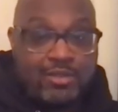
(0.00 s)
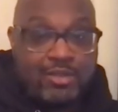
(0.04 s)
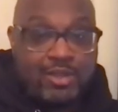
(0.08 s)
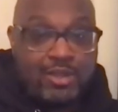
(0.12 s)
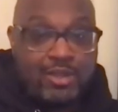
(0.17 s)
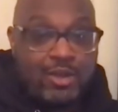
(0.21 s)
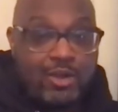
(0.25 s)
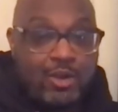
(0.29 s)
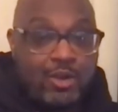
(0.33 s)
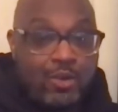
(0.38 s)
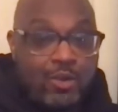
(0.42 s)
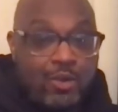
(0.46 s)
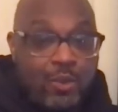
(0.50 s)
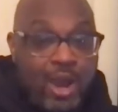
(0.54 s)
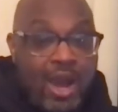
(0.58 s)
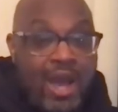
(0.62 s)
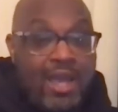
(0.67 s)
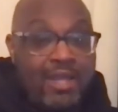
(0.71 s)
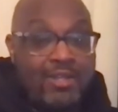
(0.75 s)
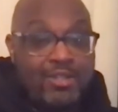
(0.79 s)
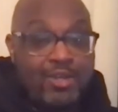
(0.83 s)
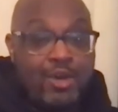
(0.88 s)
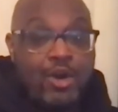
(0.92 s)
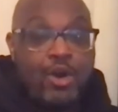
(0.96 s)
You know why
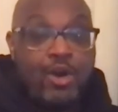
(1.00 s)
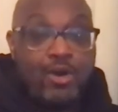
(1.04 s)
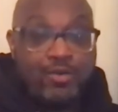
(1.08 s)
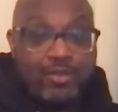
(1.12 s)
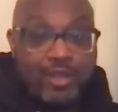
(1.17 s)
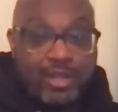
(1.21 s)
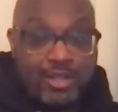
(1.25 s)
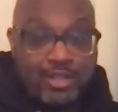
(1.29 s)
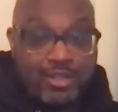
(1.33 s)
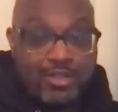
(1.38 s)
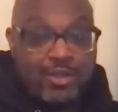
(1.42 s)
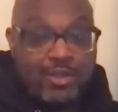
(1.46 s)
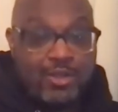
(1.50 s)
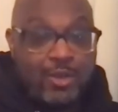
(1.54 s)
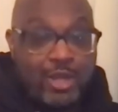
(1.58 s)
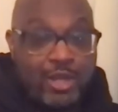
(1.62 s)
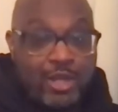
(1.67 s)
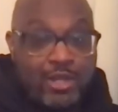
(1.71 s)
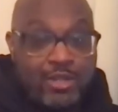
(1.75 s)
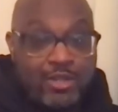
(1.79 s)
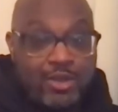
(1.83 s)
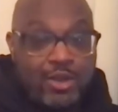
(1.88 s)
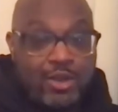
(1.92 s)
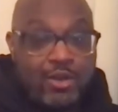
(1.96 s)
it's off. They just know that
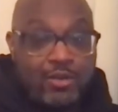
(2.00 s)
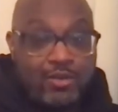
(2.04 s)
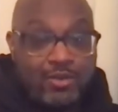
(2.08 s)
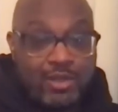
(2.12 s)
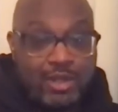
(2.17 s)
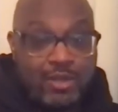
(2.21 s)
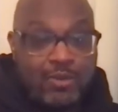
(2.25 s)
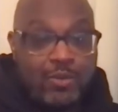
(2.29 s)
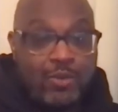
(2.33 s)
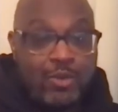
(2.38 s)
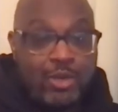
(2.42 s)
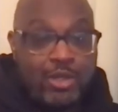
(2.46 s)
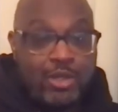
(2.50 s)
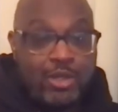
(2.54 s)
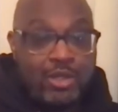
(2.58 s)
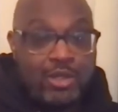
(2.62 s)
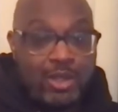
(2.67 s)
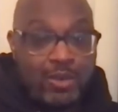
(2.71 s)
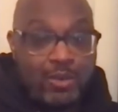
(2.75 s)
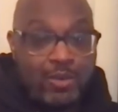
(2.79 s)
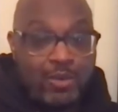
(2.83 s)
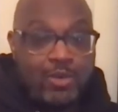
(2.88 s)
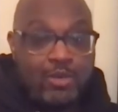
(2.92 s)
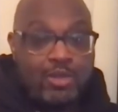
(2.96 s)
it's off, and they want
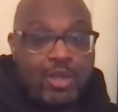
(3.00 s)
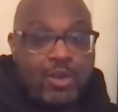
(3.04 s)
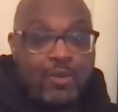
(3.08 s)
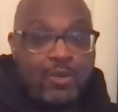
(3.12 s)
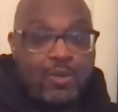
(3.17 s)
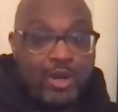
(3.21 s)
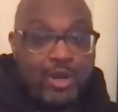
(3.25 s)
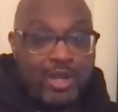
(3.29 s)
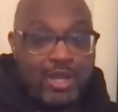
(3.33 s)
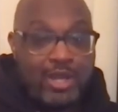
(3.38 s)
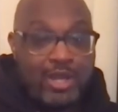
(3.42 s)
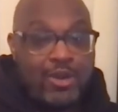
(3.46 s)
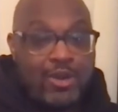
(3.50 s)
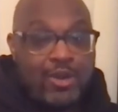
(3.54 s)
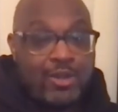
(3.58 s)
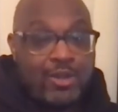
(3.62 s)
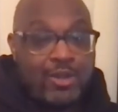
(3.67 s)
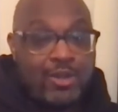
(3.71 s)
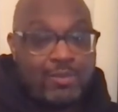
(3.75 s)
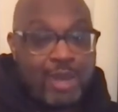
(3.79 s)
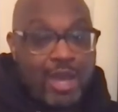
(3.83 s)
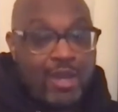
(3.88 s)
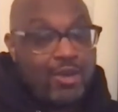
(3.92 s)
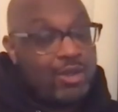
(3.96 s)
they want they want to get on the
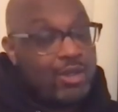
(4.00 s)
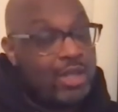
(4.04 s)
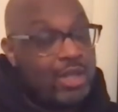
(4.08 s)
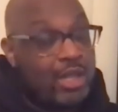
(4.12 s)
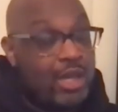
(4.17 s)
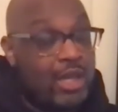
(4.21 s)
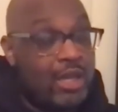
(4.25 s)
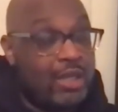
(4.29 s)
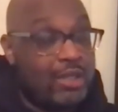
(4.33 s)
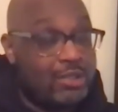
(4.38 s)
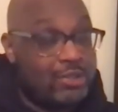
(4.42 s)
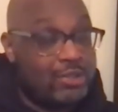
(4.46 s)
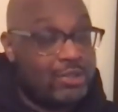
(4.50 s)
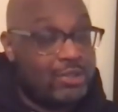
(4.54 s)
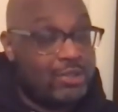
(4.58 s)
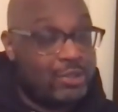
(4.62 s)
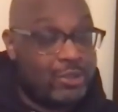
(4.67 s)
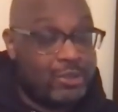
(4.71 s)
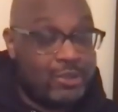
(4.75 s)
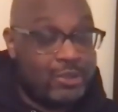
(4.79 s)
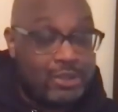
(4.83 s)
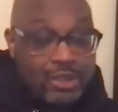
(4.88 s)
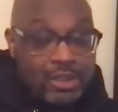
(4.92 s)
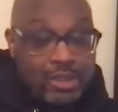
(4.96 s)
back online.
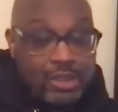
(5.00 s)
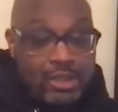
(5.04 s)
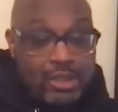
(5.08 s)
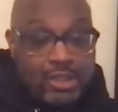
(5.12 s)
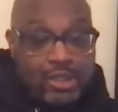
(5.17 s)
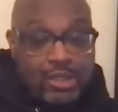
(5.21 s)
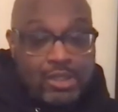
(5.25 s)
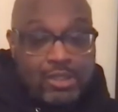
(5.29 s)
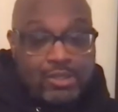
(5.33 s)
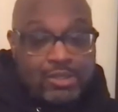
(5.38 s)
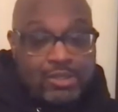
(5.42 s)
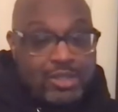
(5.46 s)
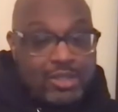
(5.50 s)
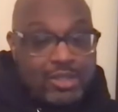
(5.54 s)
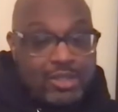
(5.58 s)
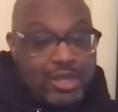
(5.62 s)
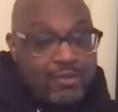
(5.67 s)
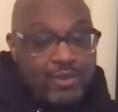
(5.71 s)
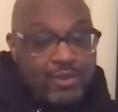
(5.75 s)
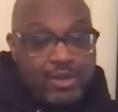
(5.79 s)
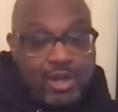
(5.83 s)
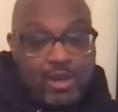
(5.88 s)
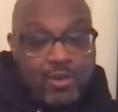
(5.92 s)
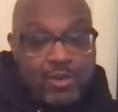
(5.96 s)
So uh, just gotta
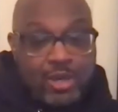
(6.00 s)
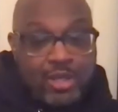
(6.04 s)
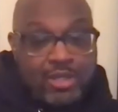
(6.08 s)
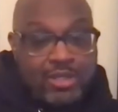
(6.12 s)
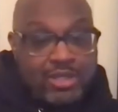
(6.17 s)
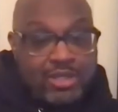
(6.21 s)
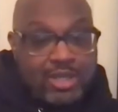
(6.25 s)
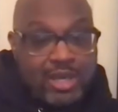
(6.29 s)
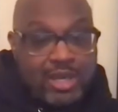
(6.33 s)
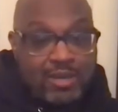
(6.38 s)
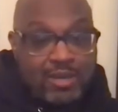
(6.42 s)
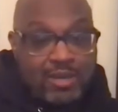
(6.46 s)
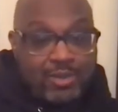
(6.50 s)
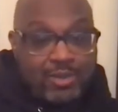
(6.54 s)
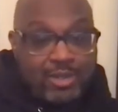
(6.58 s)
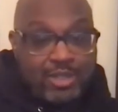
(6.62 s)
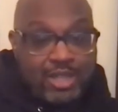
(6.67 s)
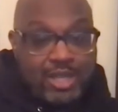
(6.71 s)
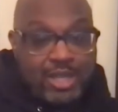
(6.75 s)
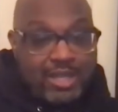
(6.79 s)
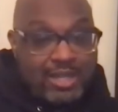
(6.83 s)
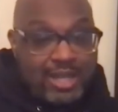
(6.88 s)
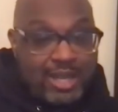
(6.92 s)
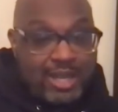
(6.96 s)
so figure out a way to kind of put
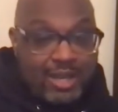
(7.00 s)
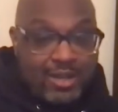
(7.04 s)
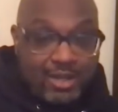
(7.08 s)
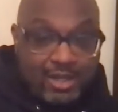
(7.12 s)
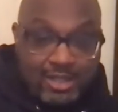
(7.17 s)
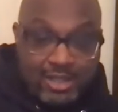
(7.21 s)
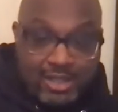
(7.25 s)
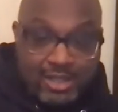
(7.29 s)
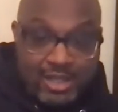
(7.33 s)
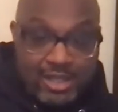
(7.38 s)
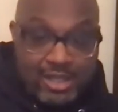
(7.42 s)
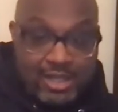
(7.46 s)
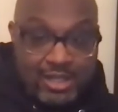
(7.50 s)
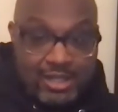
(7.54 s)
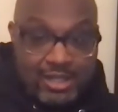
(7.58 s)
your head down and just get it